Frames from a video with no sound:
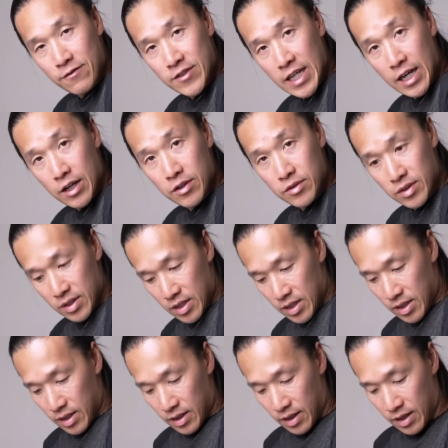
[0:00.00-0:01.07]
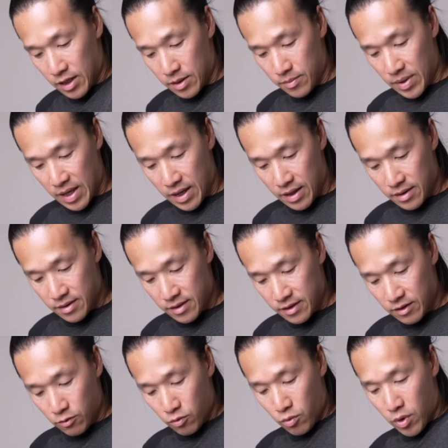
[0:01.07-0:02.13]
down
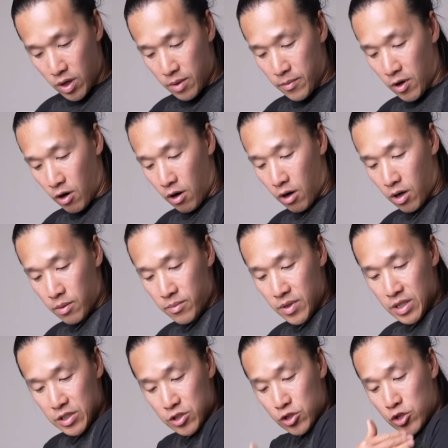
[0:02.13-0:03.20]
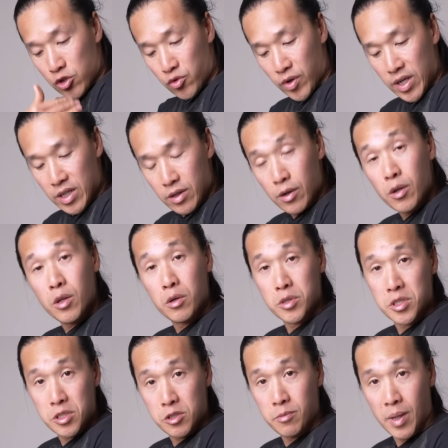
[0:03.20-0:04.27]
where my arm is straight
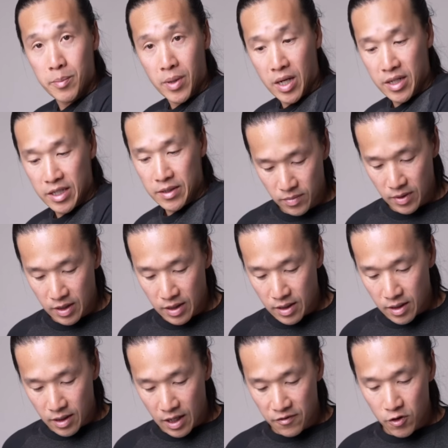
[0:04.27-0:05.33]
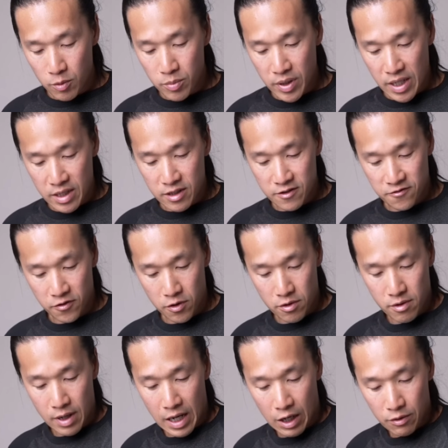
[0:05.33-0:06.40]
closest to my body. If your blade is
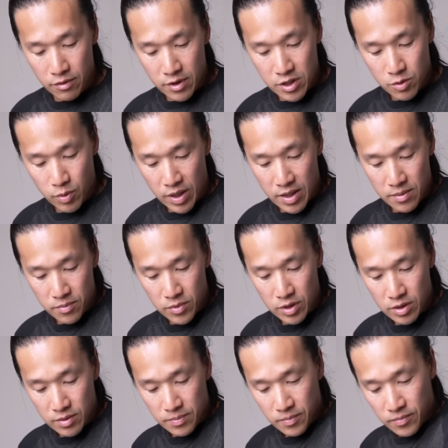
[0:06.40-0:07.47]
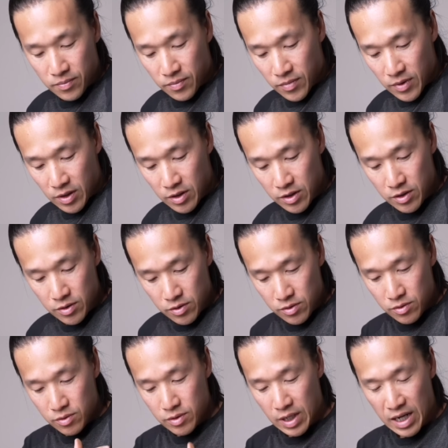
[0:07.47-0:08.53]
further out this way,
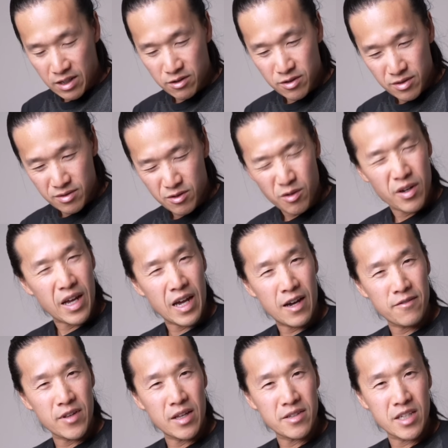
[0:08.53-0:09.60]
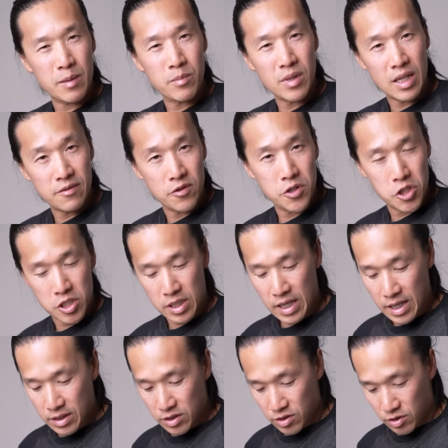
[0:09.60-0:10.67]
you kind of don't have that same leverage,
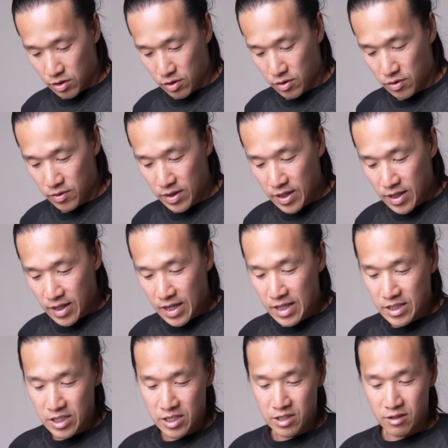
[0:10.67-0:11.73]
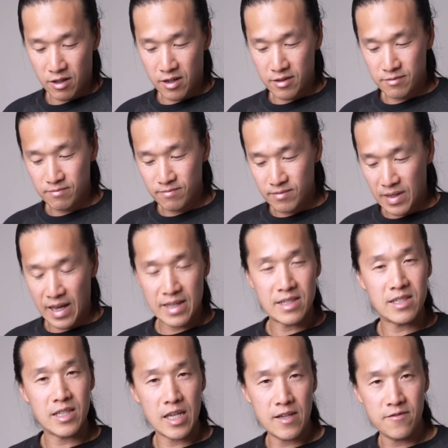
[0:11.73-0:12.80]
and so it's just not as
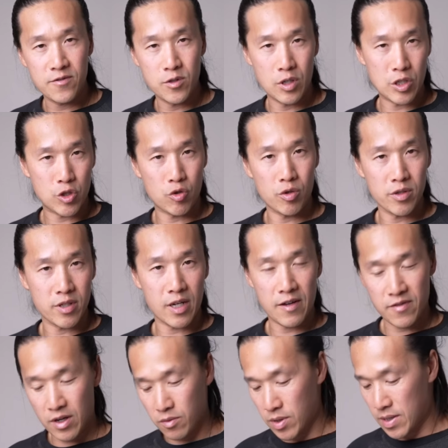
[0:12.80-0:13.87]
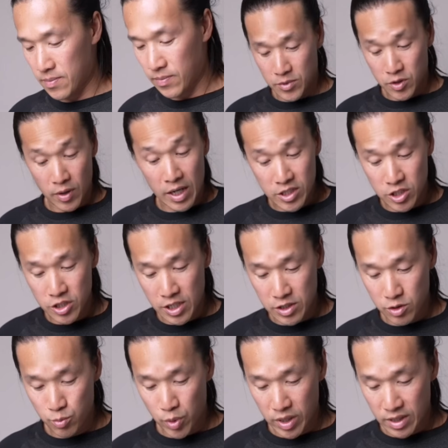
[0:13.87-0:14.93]
safe to control the knife that way. So I suggest
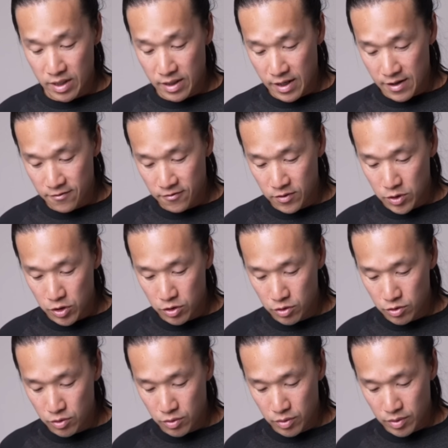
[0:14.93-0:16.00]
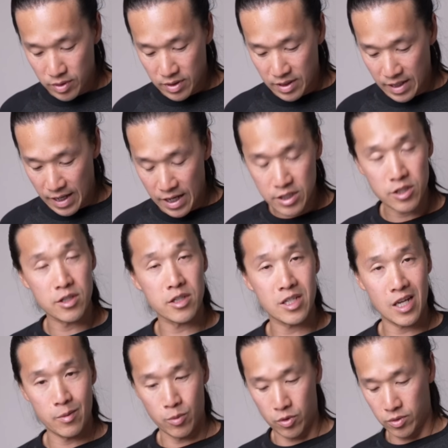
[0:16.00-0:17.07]
you bringing the knife to the edge of the
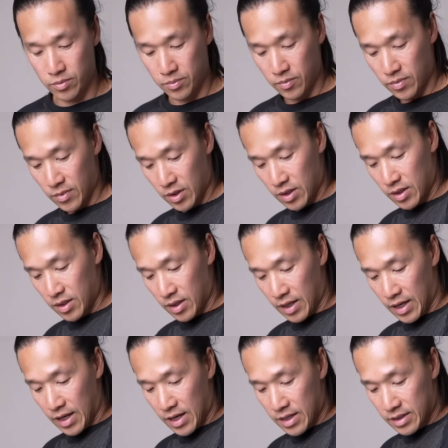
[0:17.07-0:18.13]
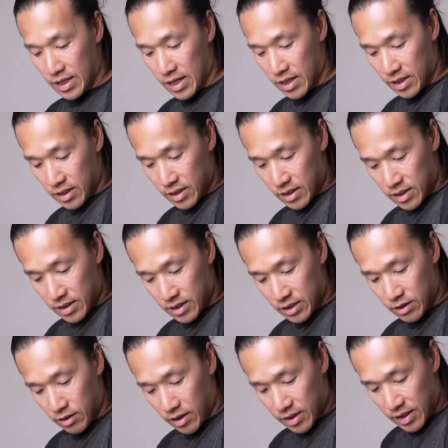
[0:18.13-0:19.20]
table and getting
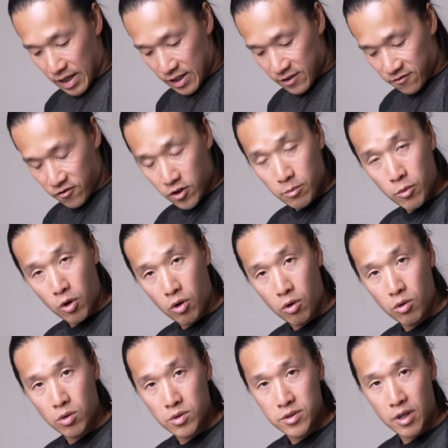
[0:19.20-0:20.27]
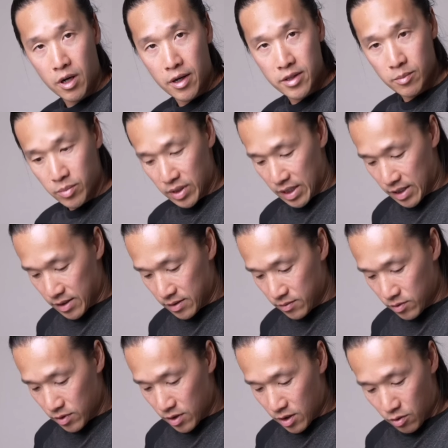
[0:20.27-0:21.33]
a nice firm hold on the blade
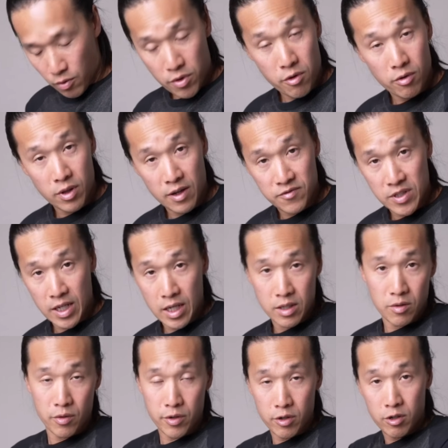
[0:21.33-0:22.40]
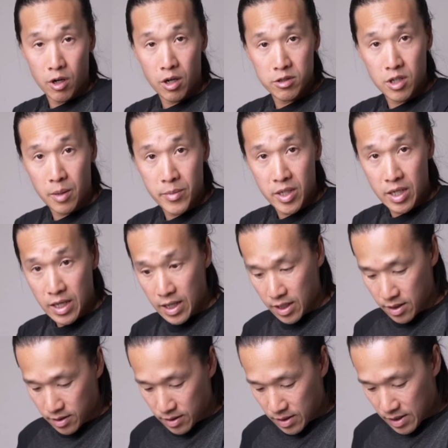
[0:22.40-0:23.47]
with your left hand or your non-dominant
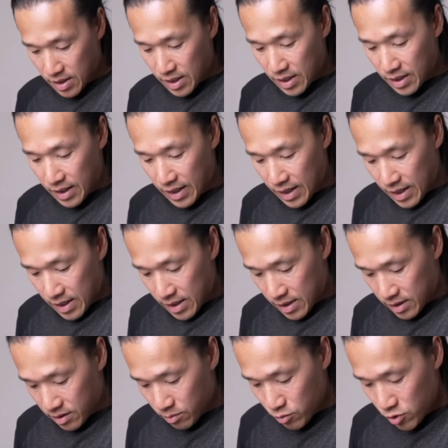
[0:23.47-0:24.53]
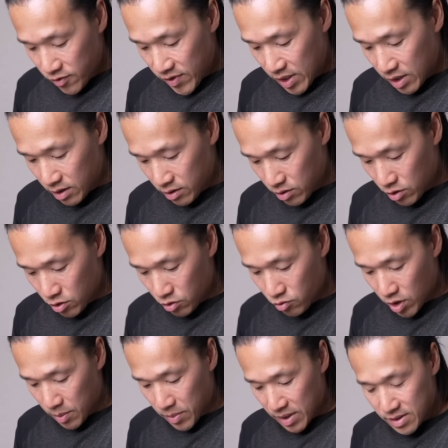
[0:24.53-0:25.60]
hand, and moving your
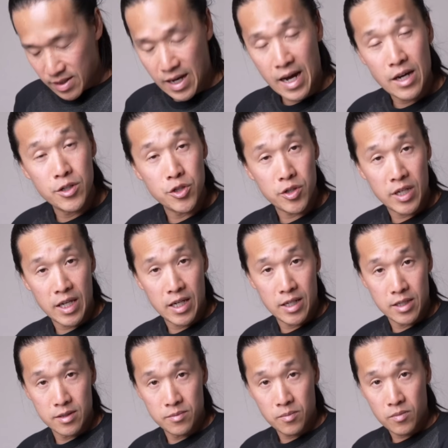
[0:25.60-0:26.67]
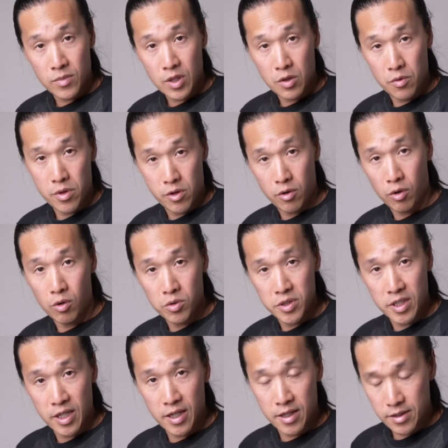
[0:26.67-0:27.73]
grip as high as you can with your
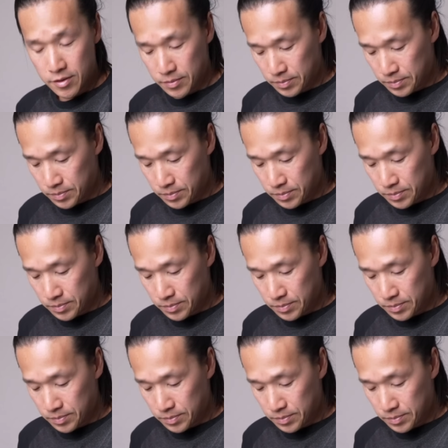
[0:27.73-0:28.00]
holding hand.